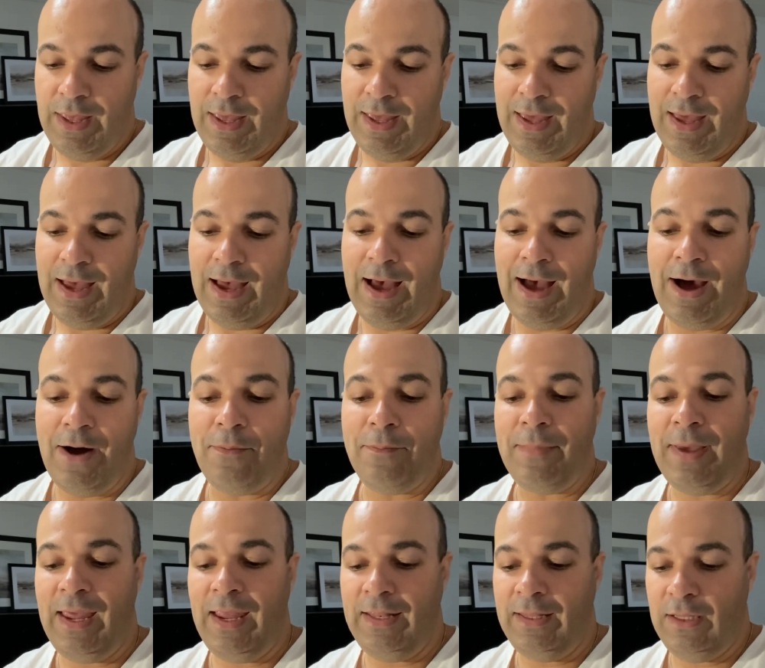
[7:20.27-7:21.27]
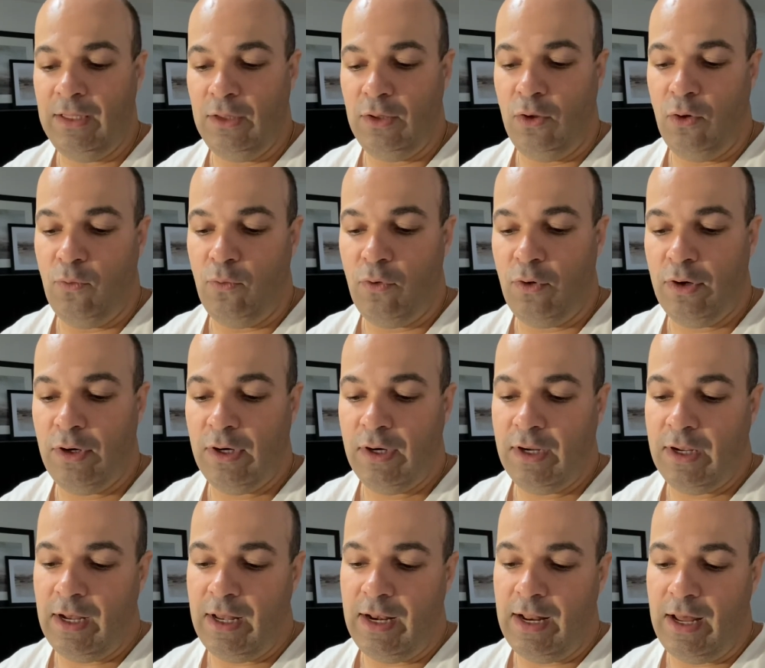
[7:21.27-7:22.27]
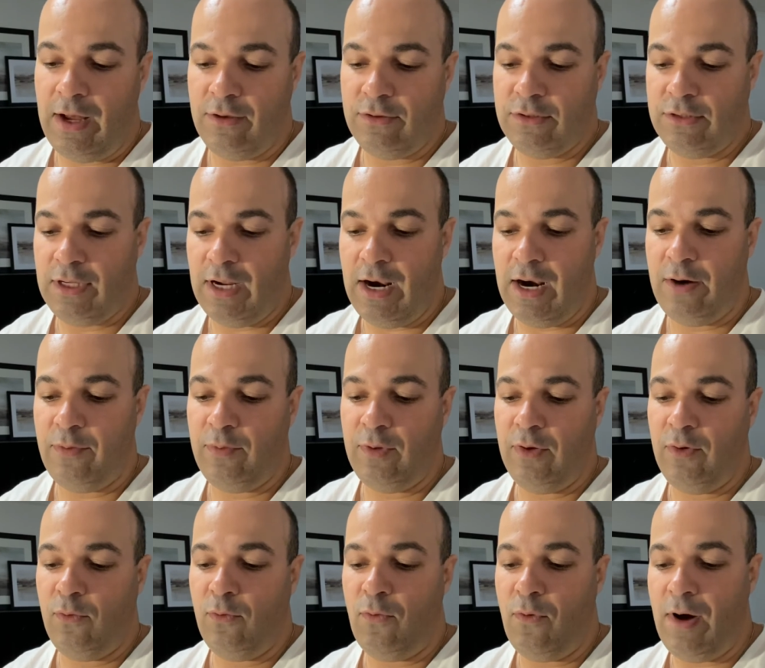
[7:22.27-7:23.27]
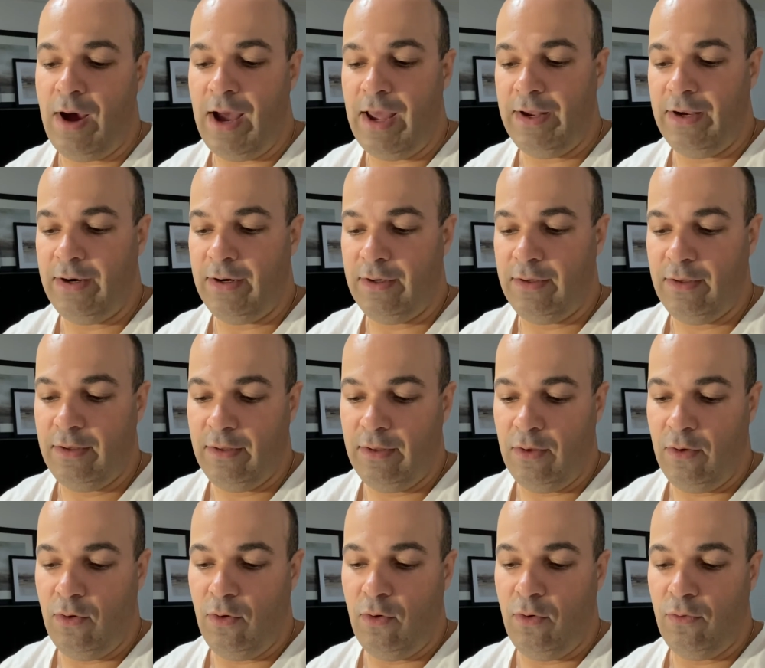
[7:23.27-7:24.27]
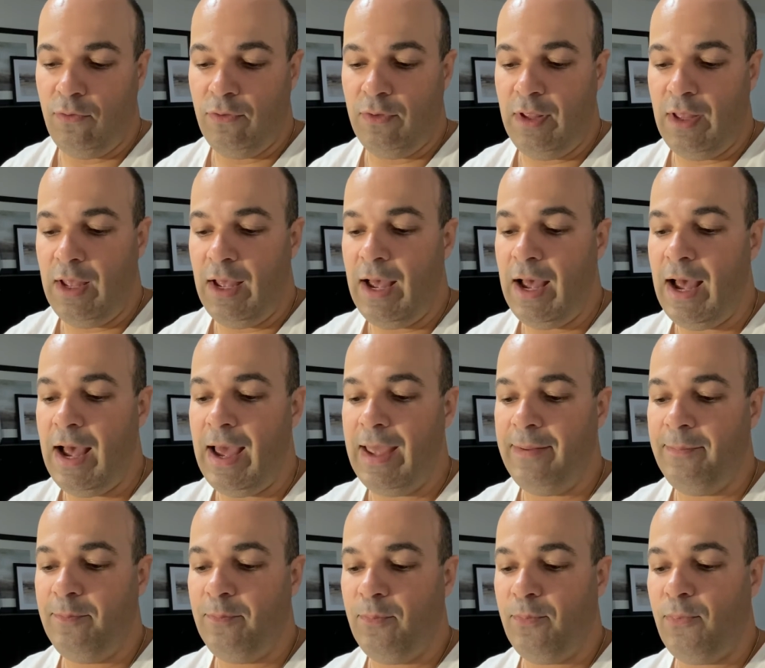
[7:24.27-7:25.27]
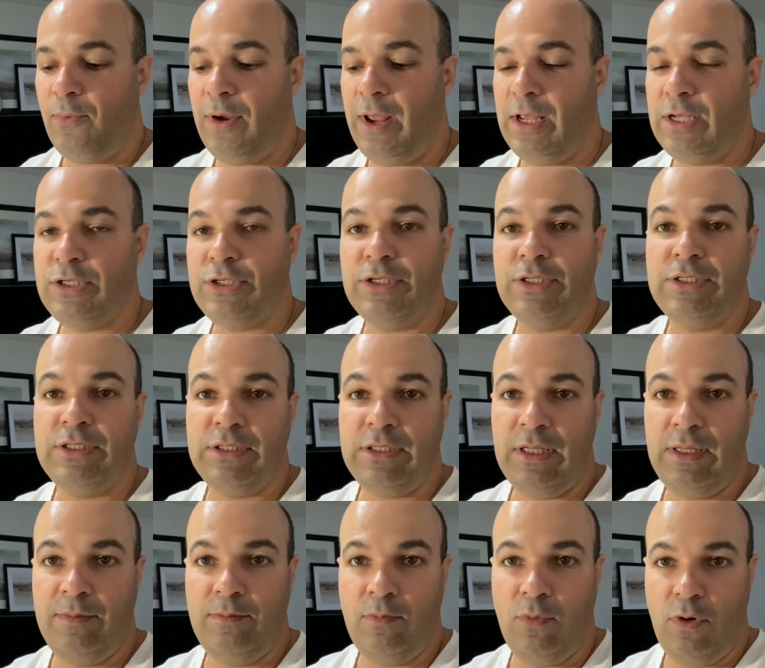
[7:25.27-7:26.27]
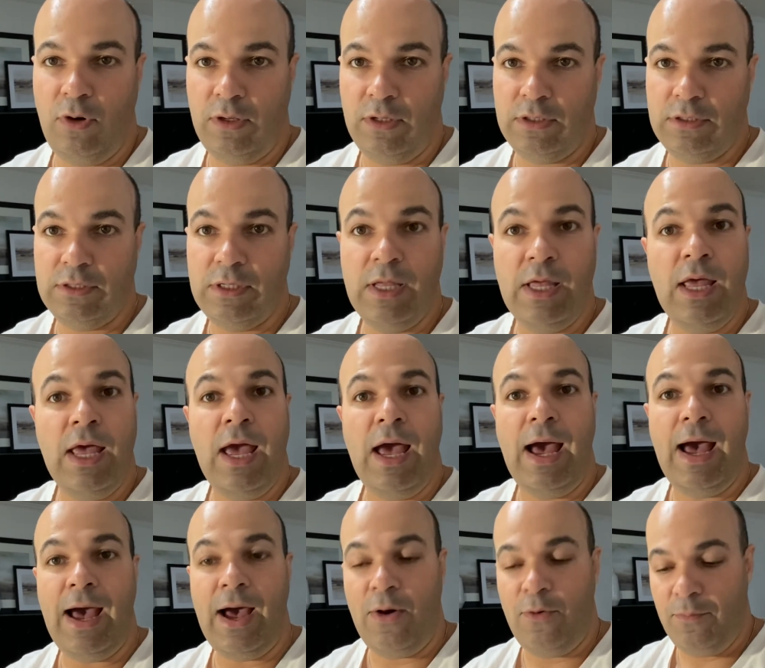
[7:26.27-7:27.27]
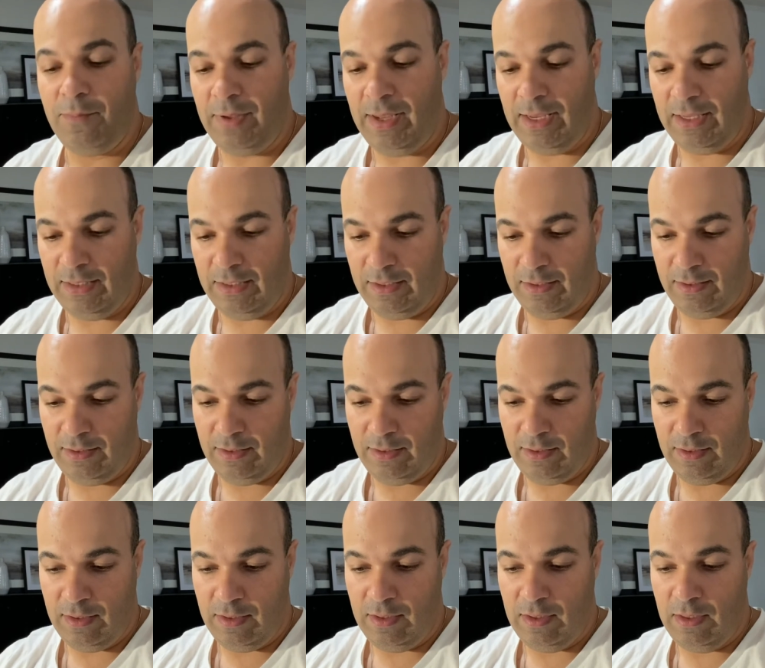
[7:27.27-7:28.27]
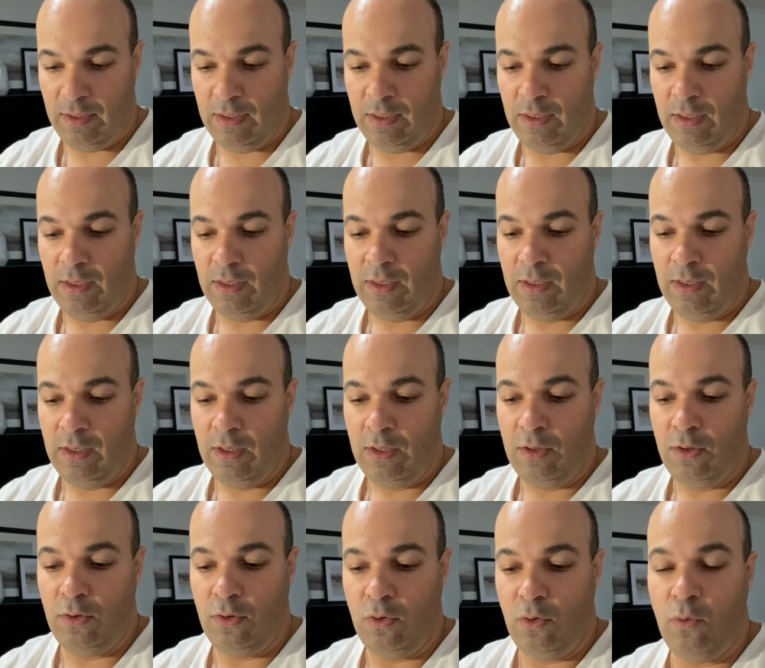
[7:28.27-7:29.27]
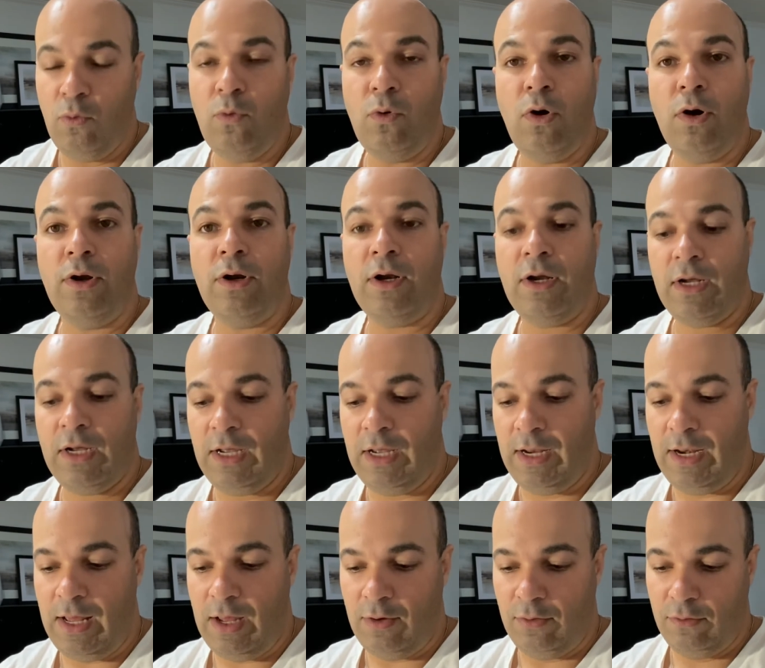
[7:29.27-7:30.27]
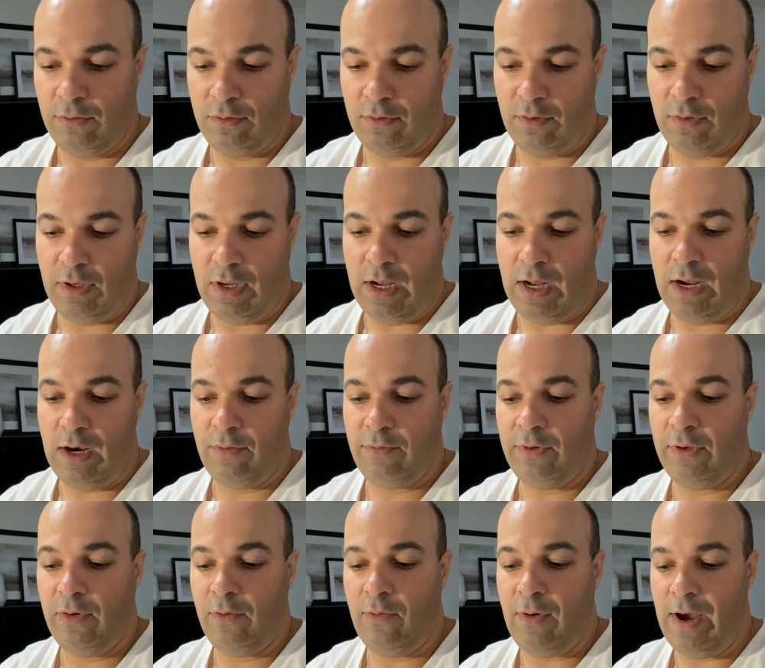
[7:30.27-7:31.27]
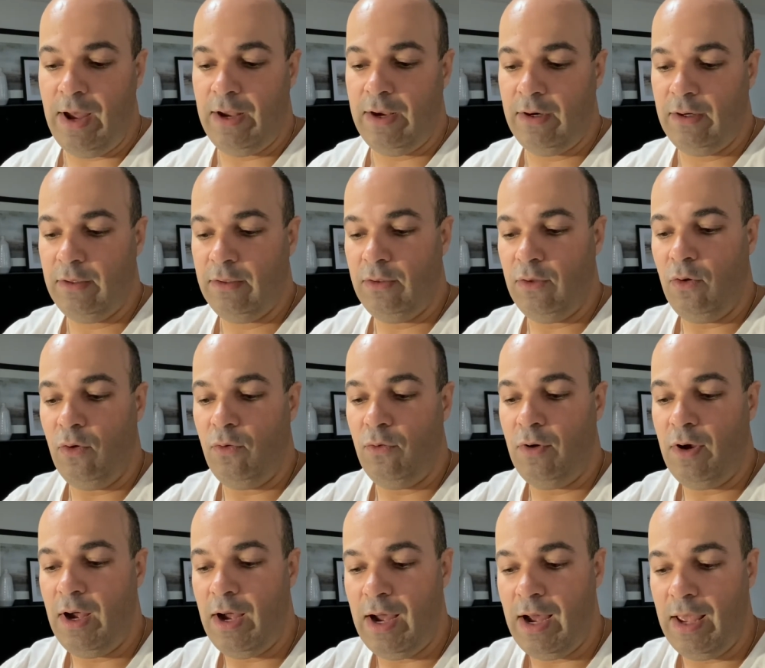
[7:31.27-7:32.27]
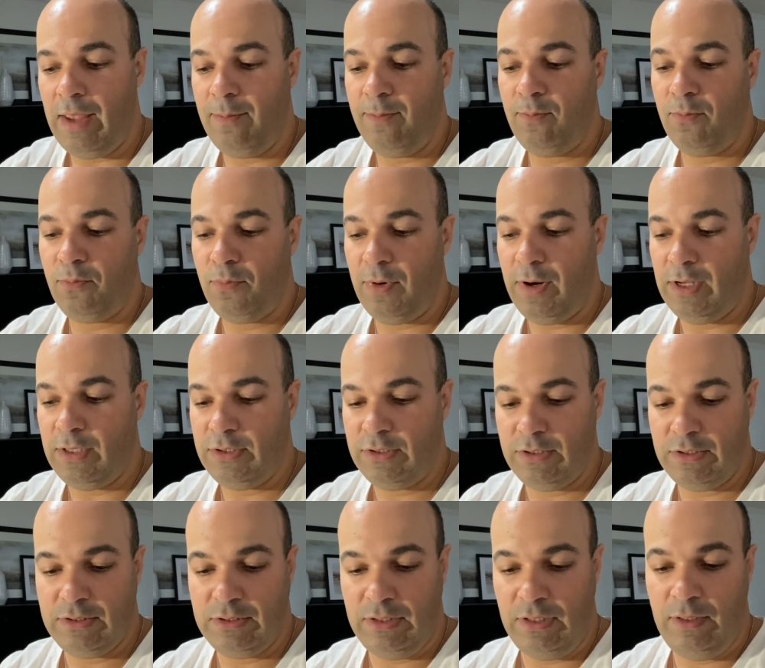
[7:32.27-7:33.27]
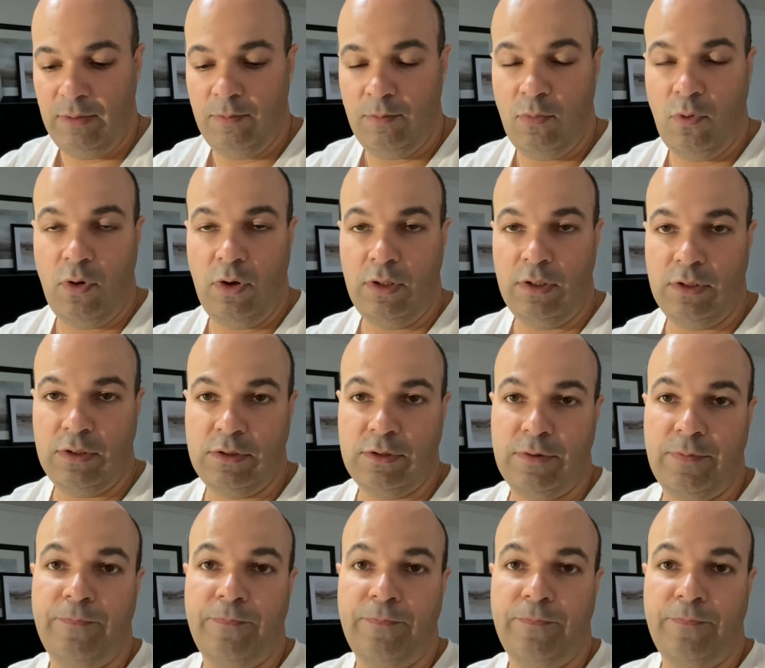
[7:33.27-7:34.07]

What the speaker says: How many low water cutouts are required on high pressure steam boilers? How many low water cutout are required on high pressure steam boilers?